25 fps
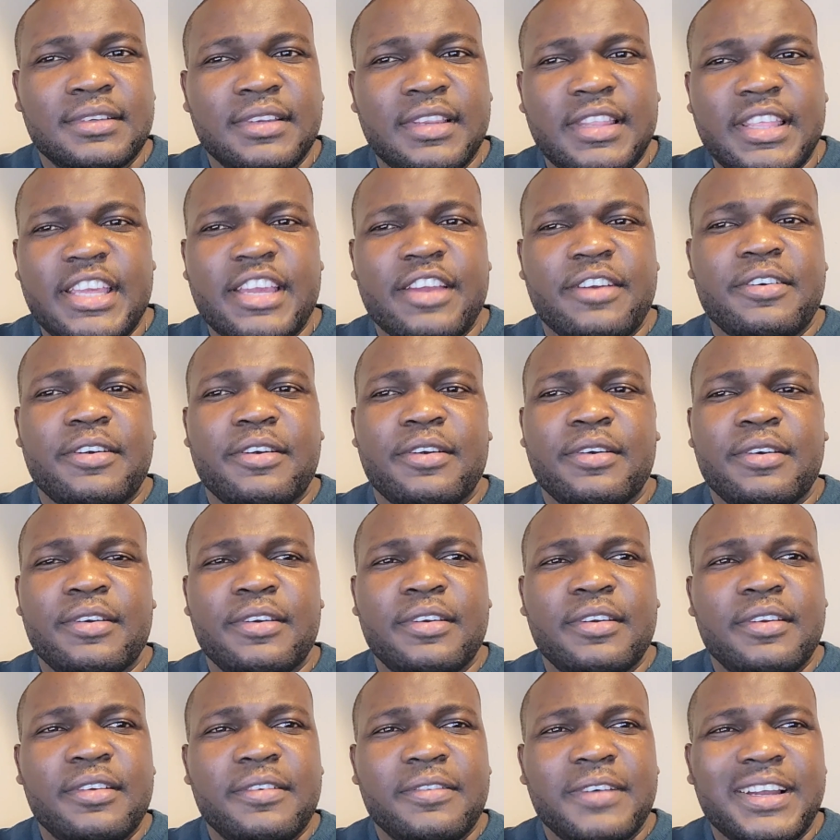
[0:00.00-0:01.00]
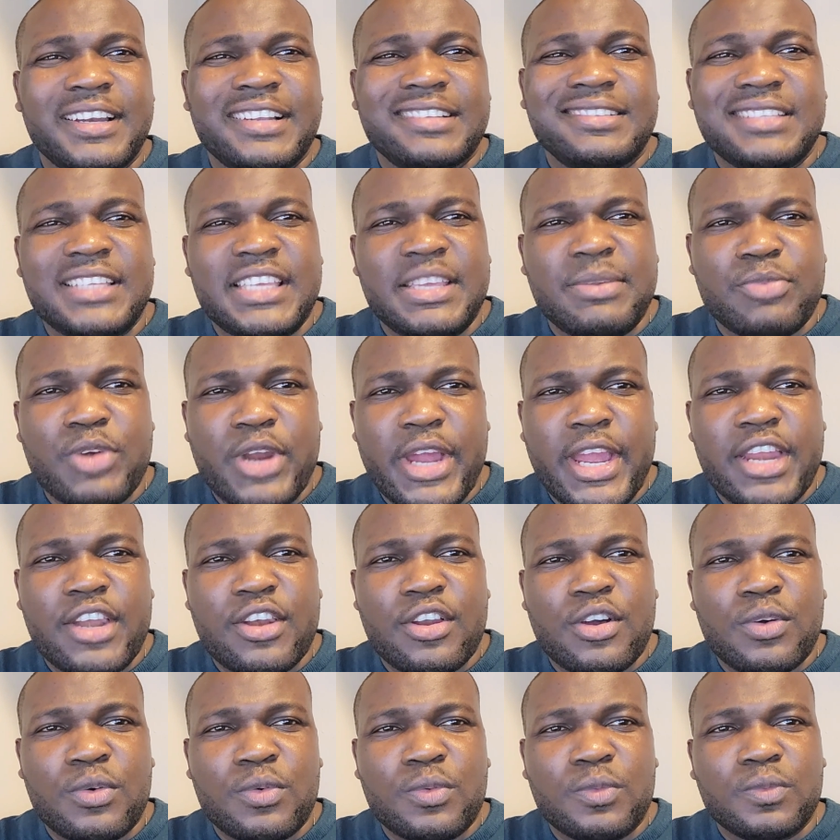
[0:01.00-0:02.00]
there for the team right
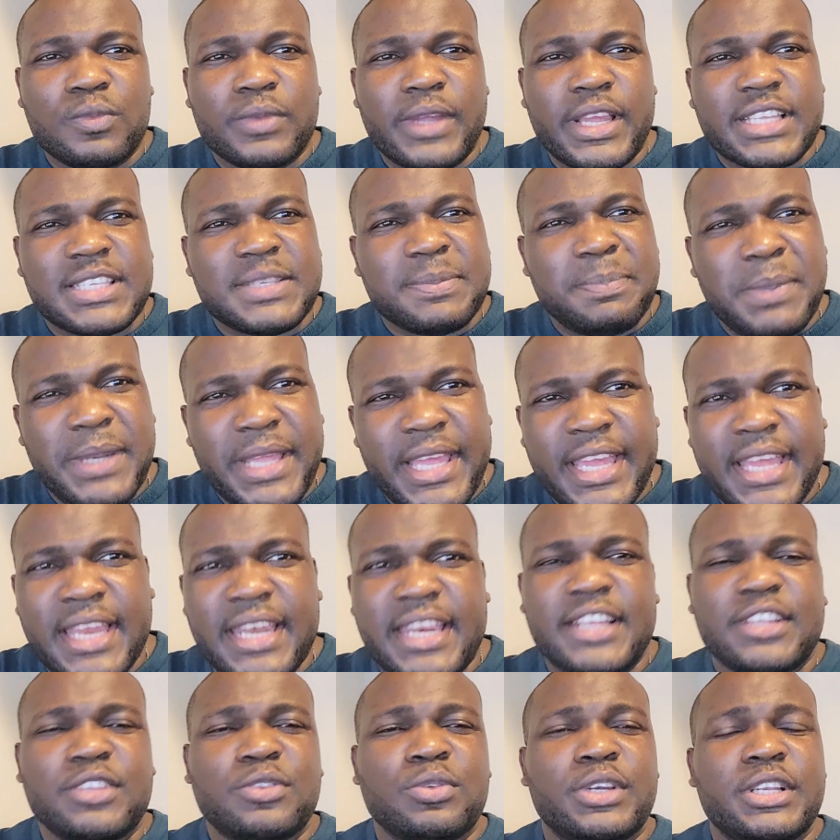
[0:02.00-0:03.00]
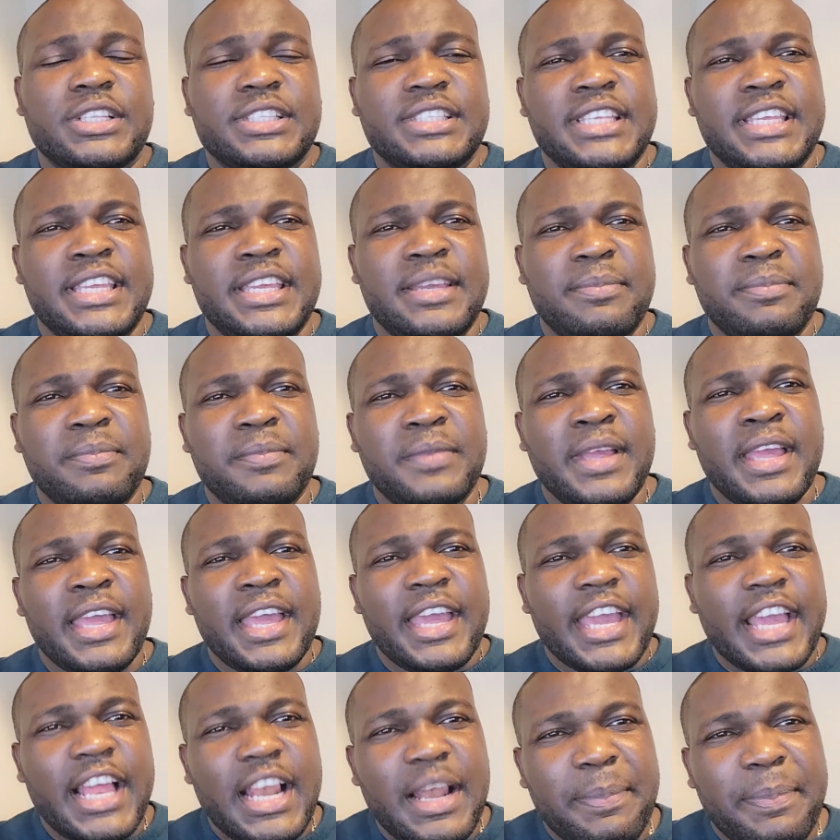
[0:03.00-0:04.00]
now, explaining to the team,
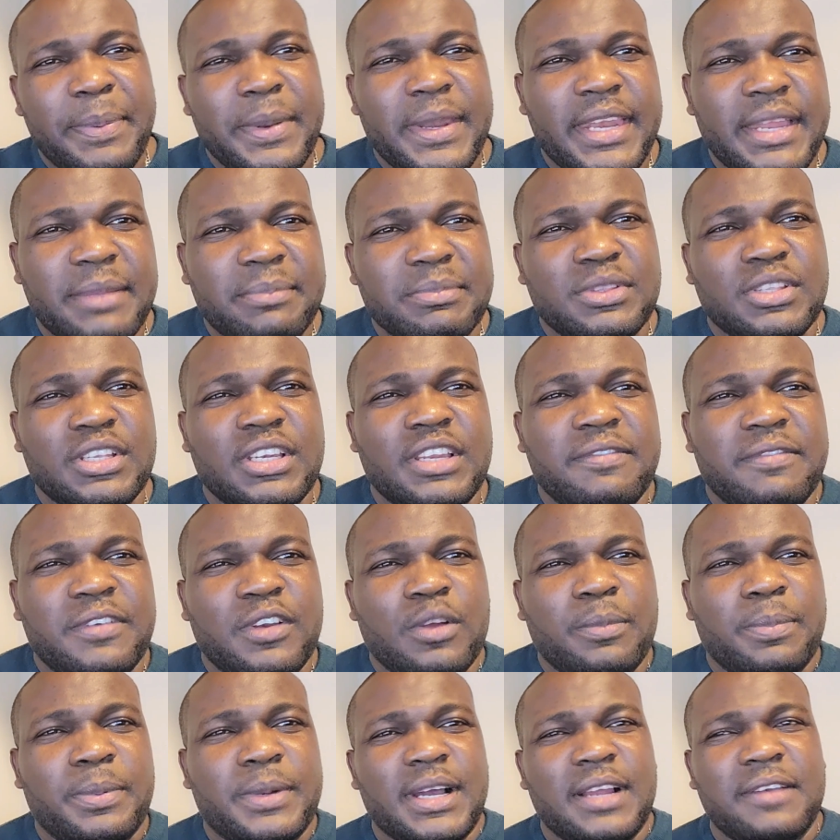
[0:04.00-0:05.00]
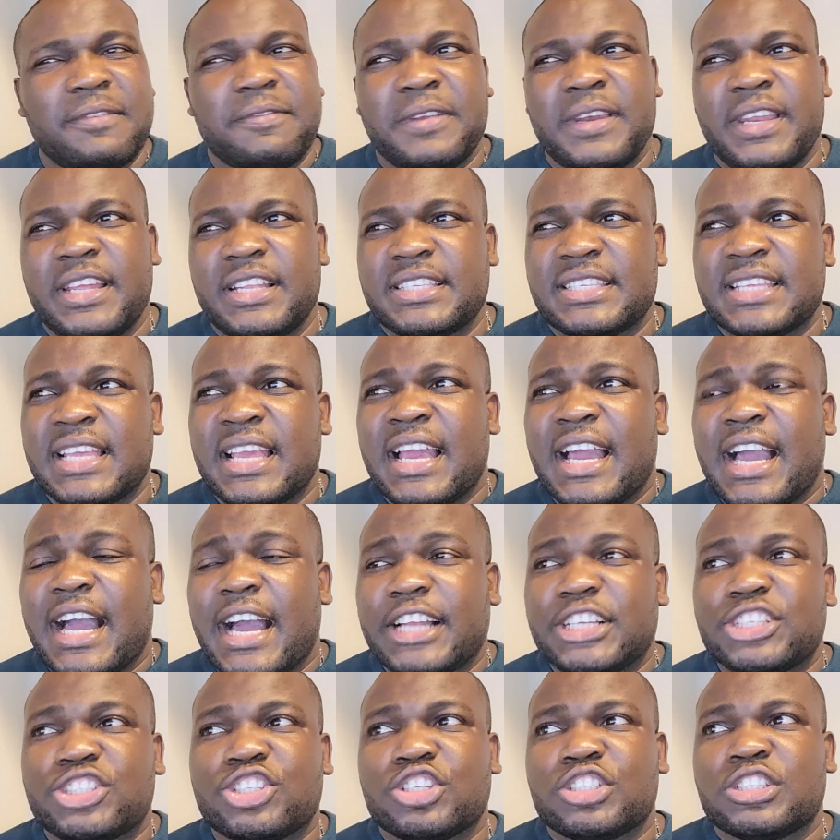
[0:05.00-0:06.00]
helping them to develop confidence,
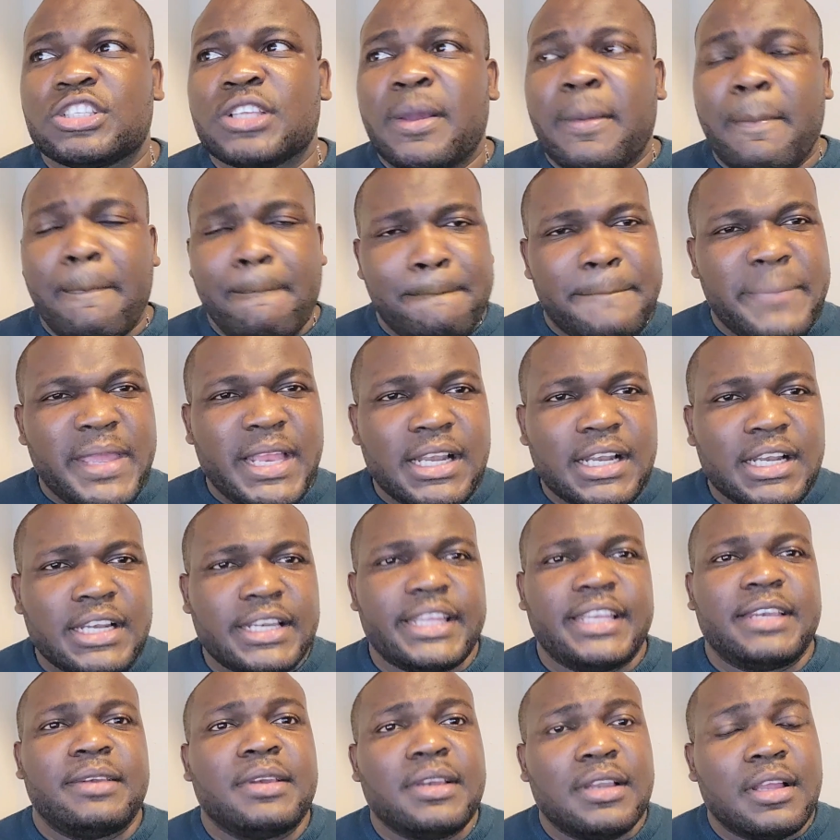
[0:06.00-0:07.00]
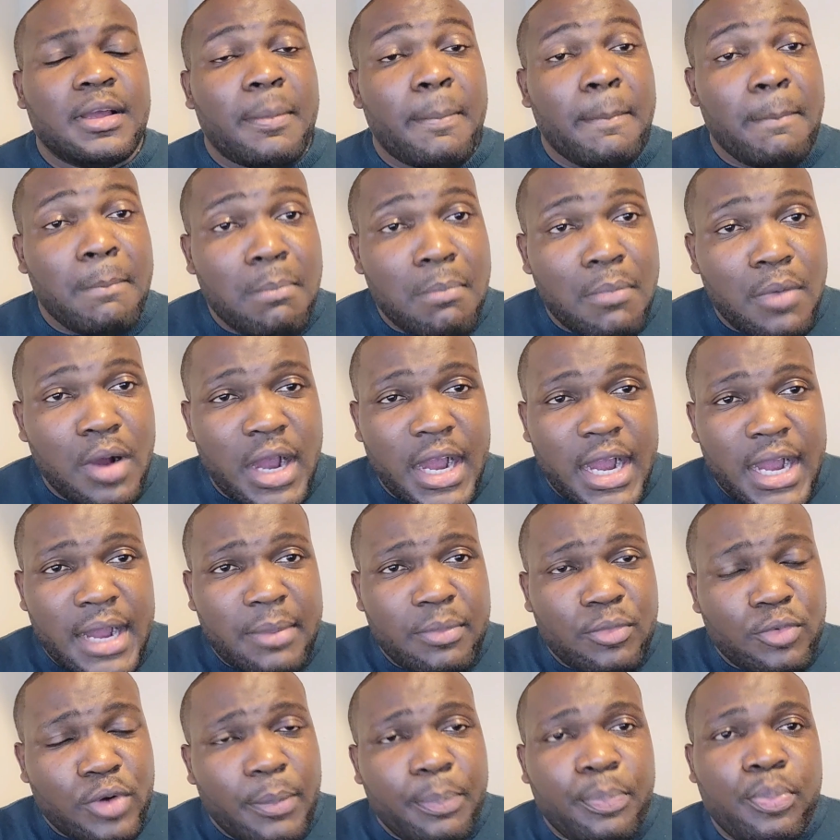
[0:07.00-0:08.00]
and just building
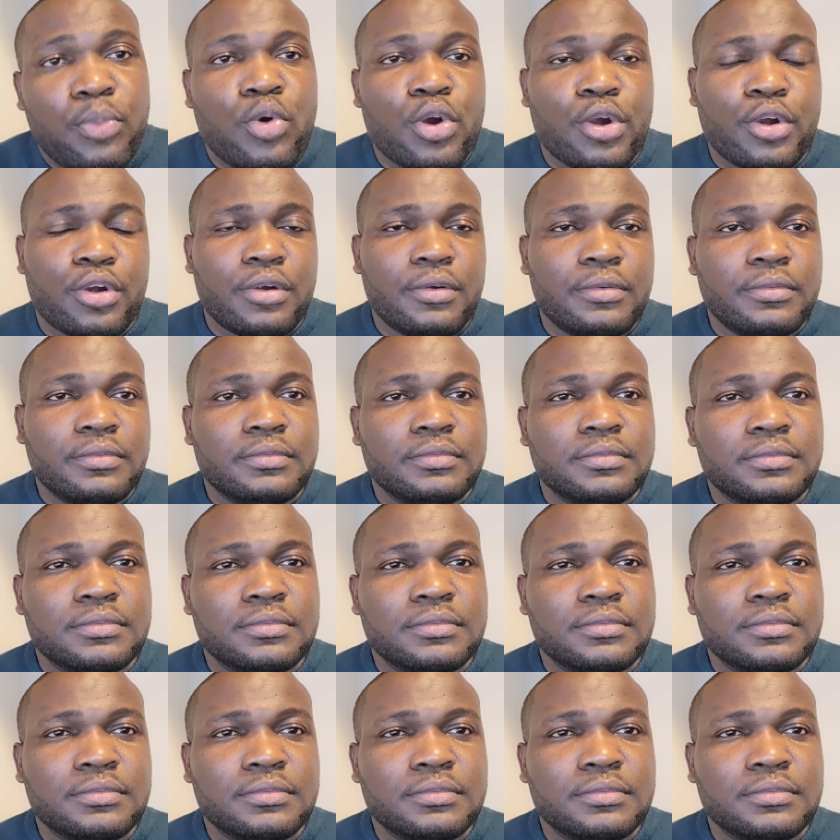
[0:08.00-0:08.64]
rapport.